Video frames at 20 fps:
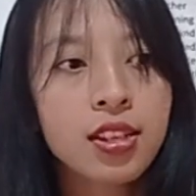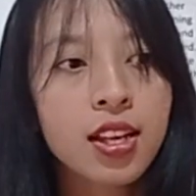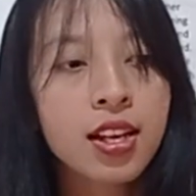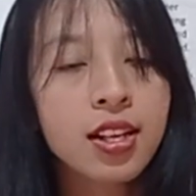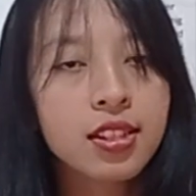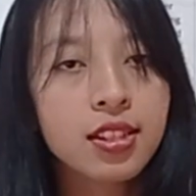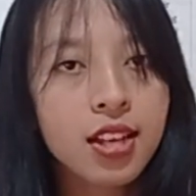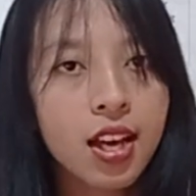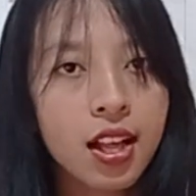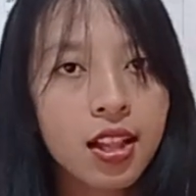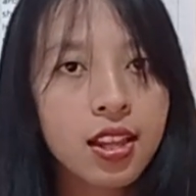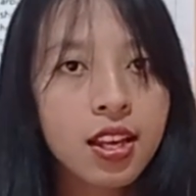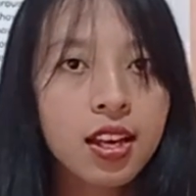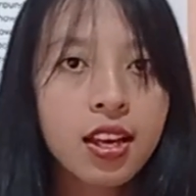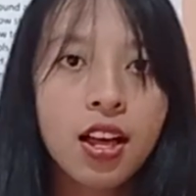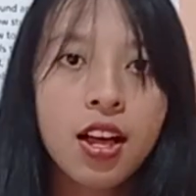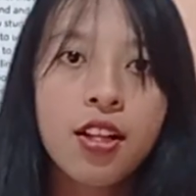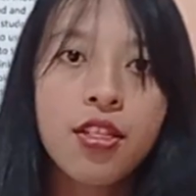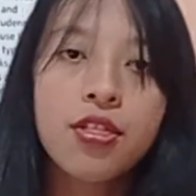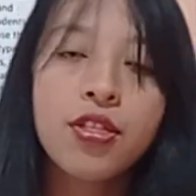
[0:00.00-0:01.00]
telling
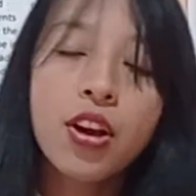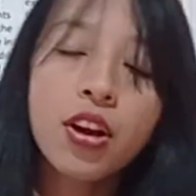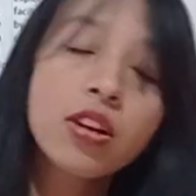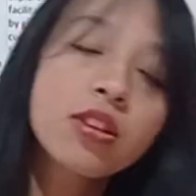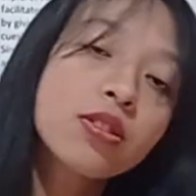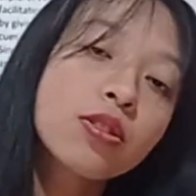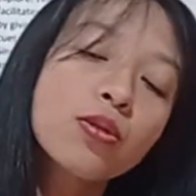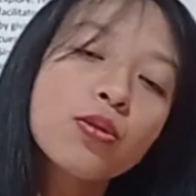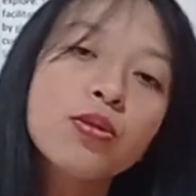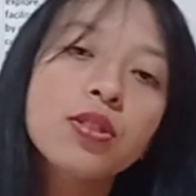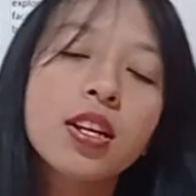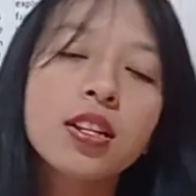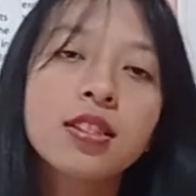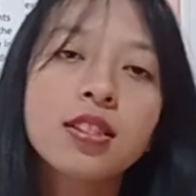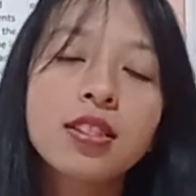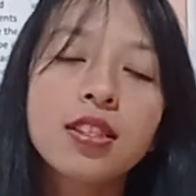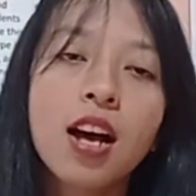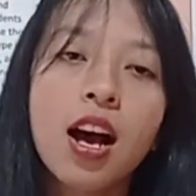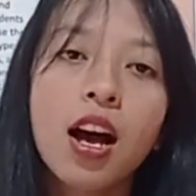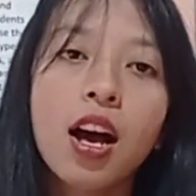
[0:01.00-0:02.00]
their students
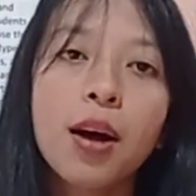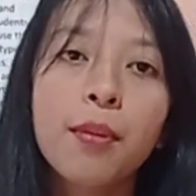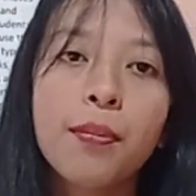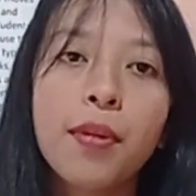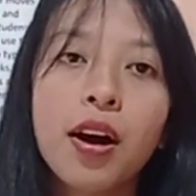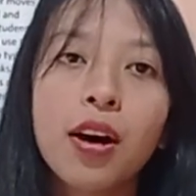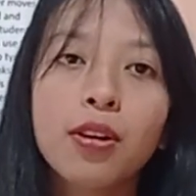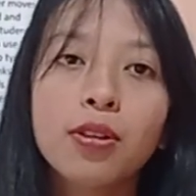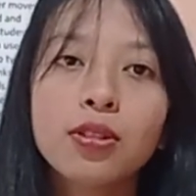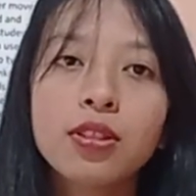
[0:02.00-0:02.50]
about